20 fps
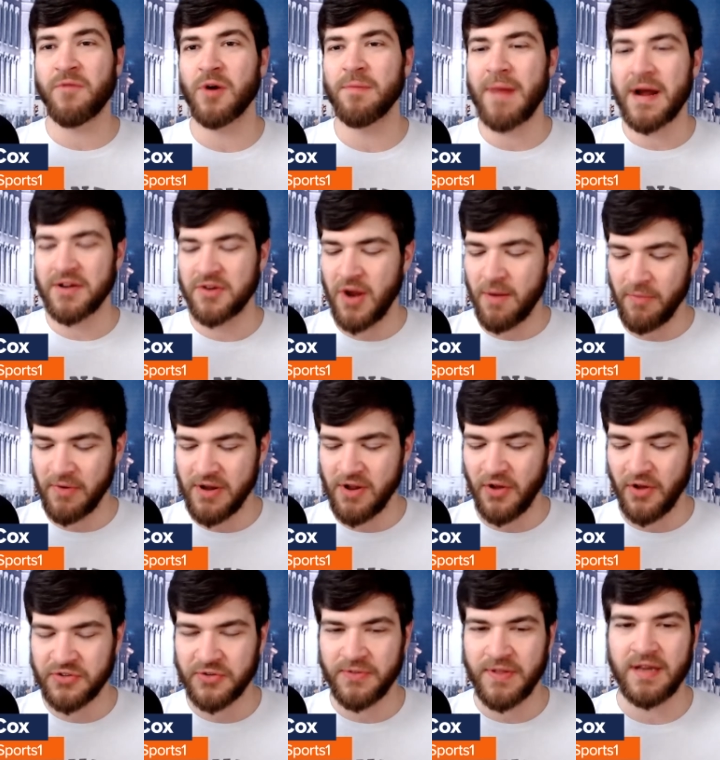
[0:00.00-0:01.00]
Montgomery
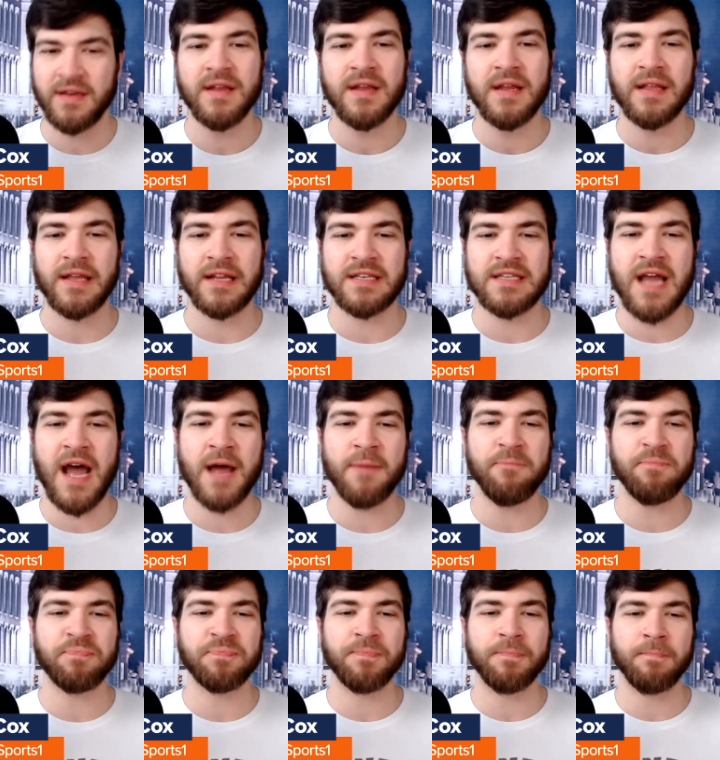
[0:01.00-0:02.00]
also then like
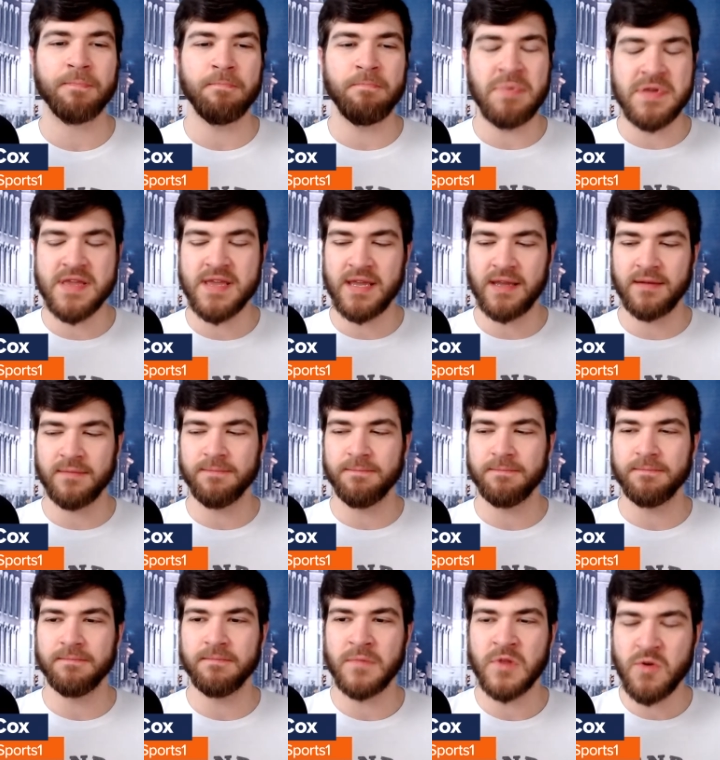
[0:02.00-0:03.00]
not being
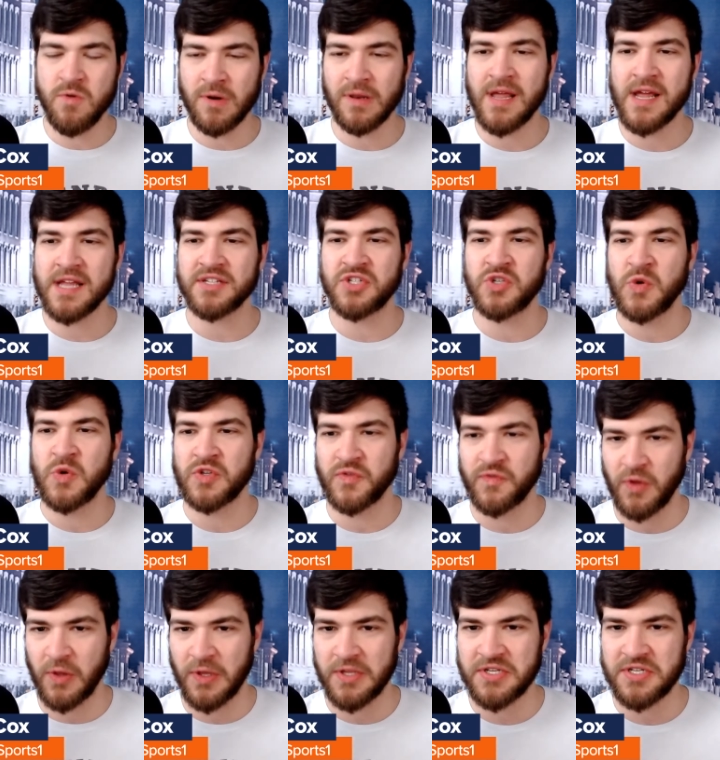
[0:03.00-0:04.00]
utilized to his
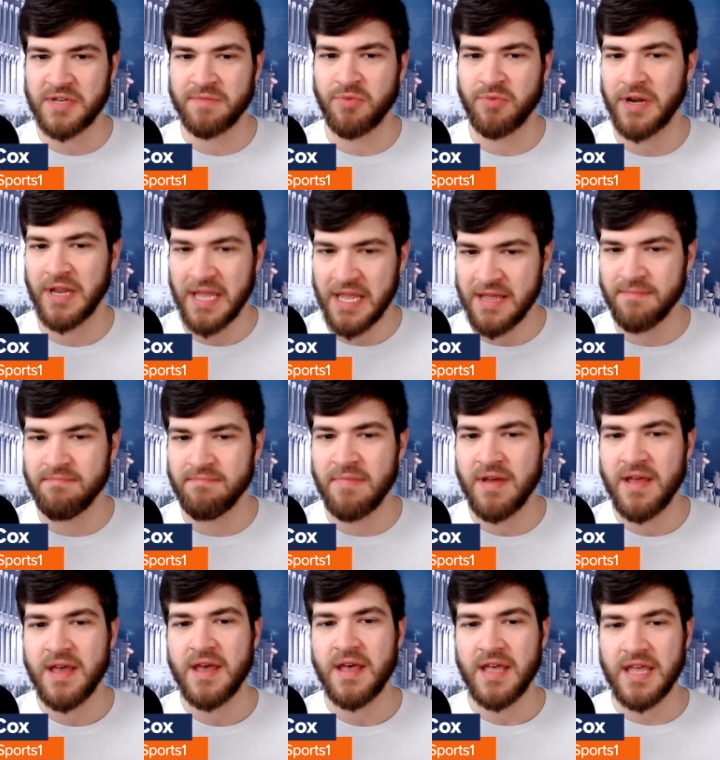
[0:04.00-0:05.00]
fullest to put
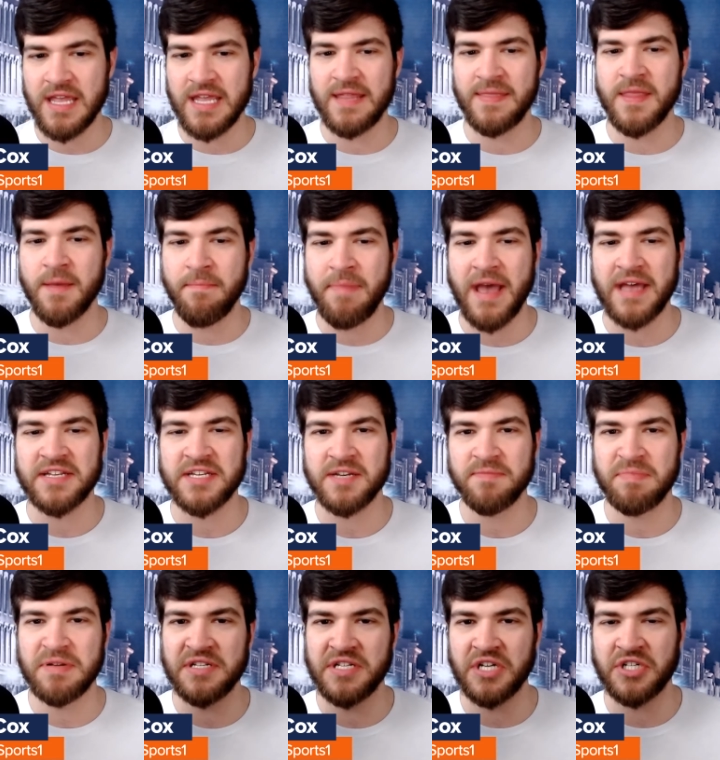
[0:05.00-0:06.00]
him in the
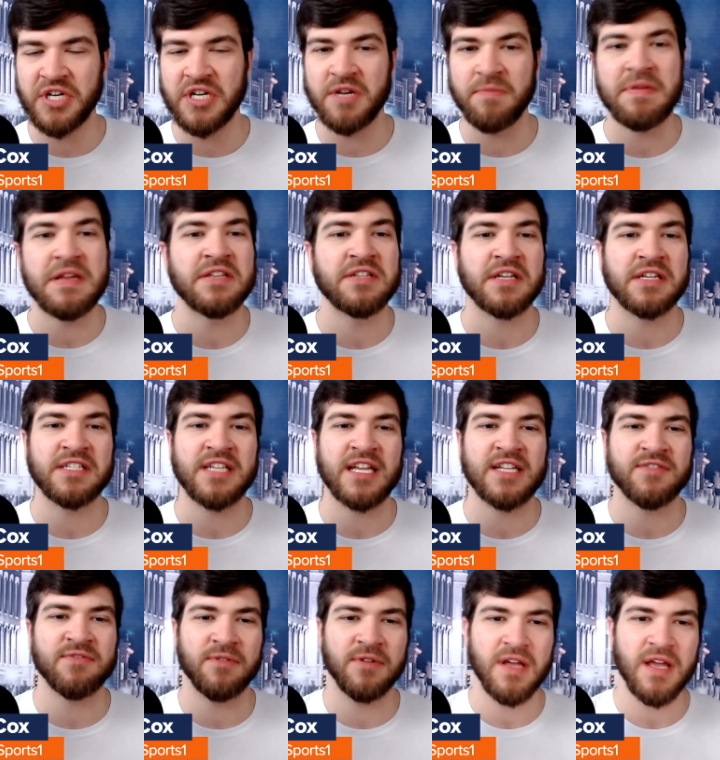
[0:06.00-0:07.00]
best position to be
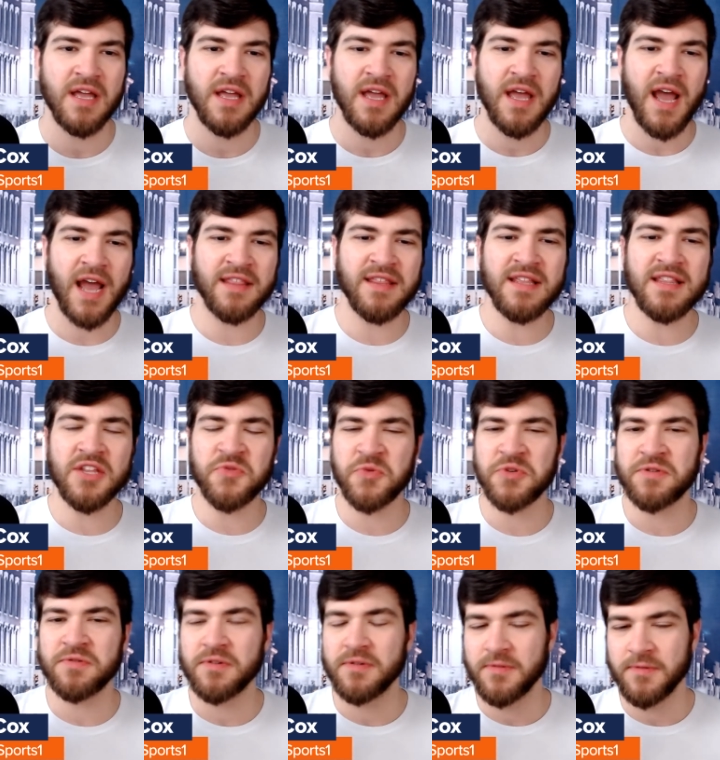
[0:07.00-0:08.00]
successful. I think this
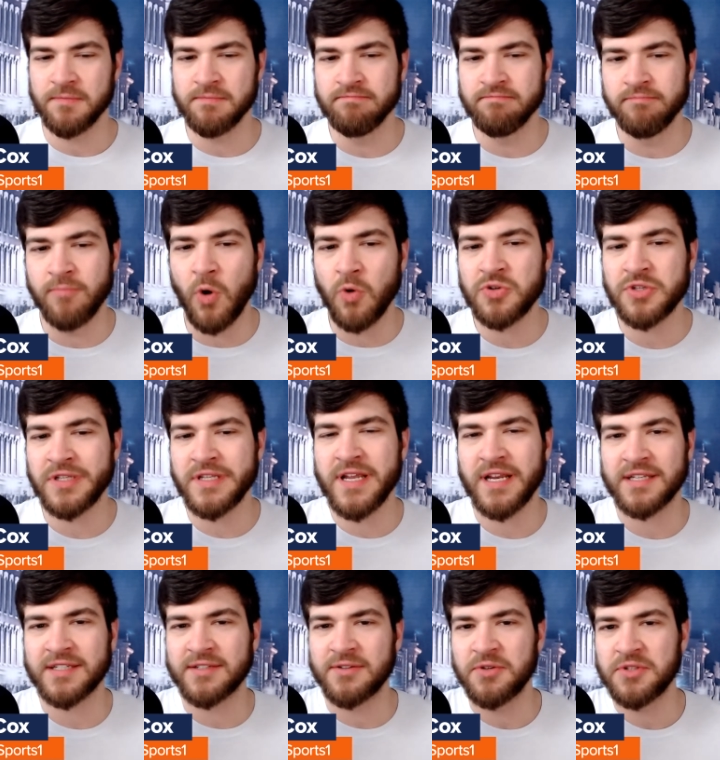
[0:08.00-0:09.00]
was mostly
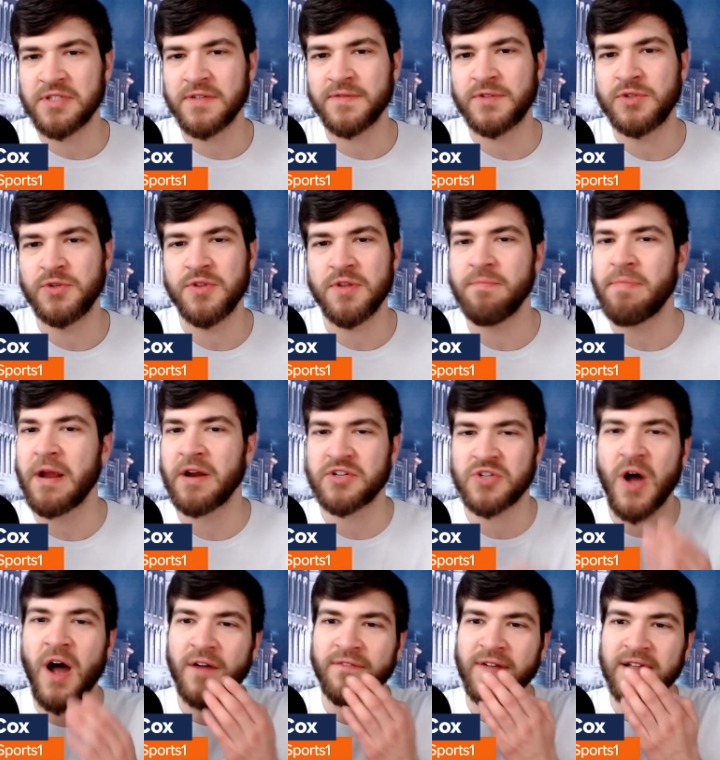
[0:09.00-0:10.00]
exclusive to the
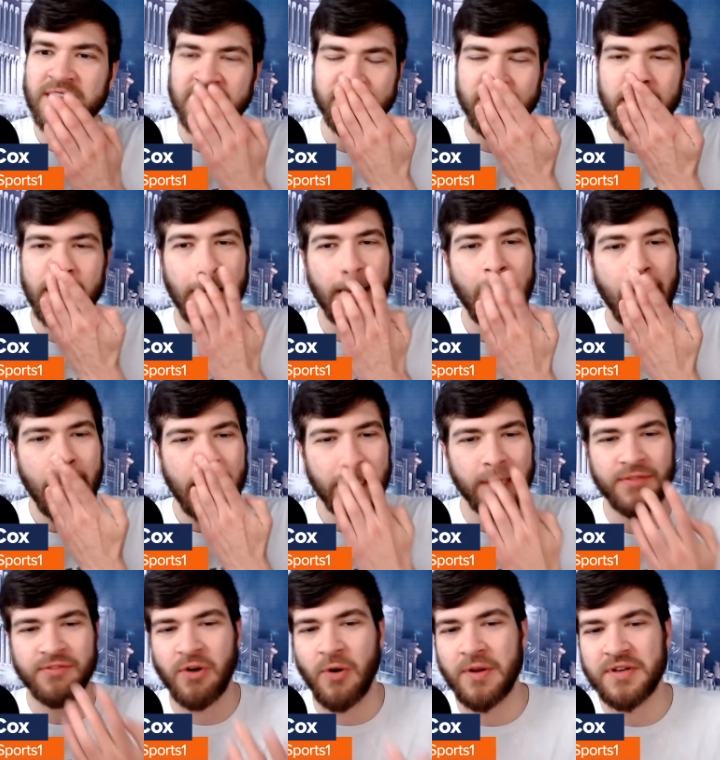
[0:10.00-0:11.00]
Bears offense. I mean,
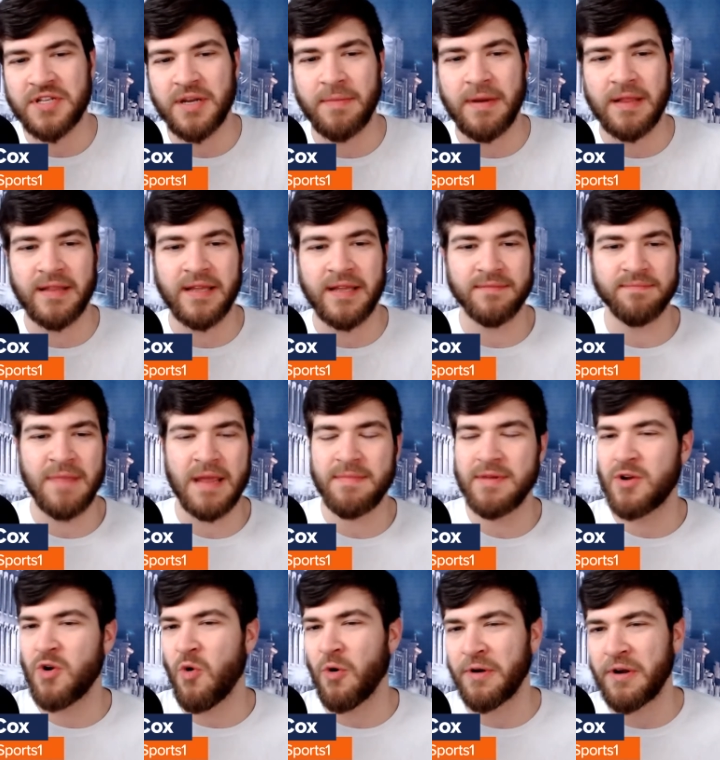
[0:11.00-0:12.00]
you can throw in somebody like
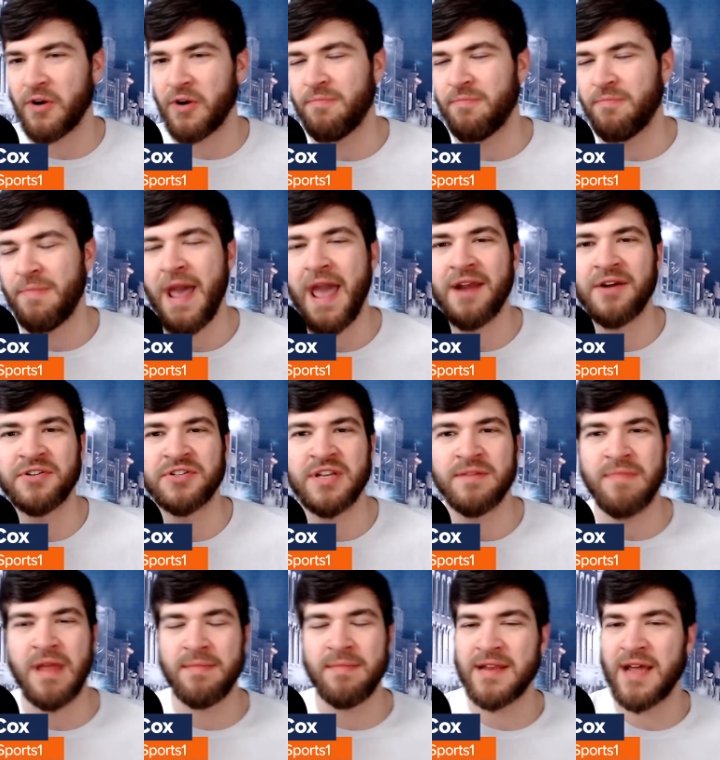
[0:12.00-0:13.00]
maybe Cordell Patterson,
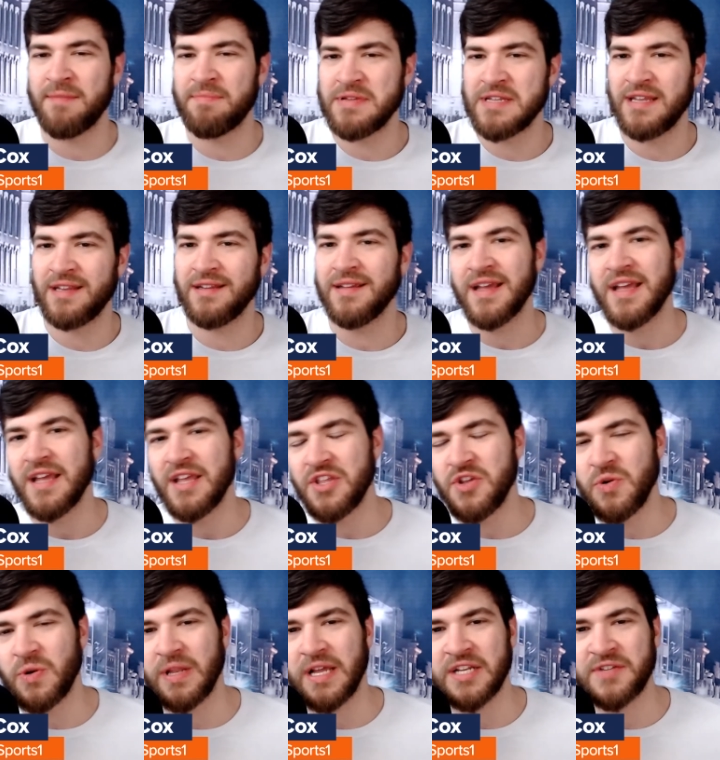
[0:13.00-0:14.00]
maybe not being
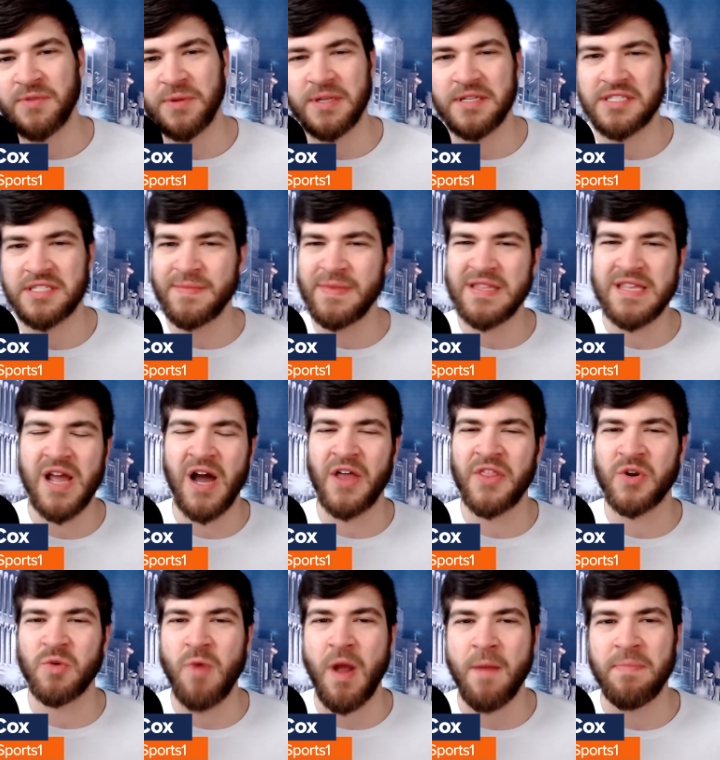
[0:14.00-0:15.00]
utilized fully, and some of the
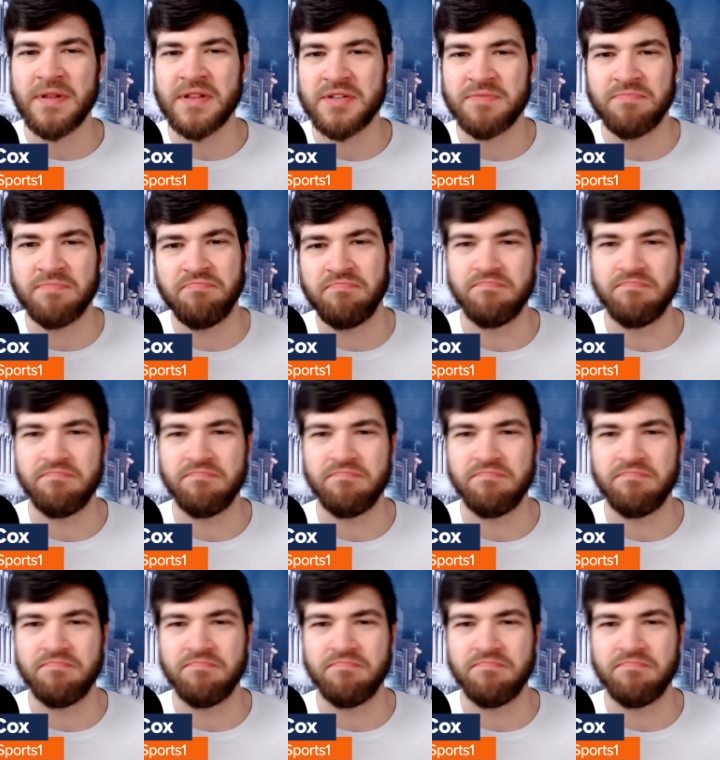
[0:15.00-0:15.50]
other weapons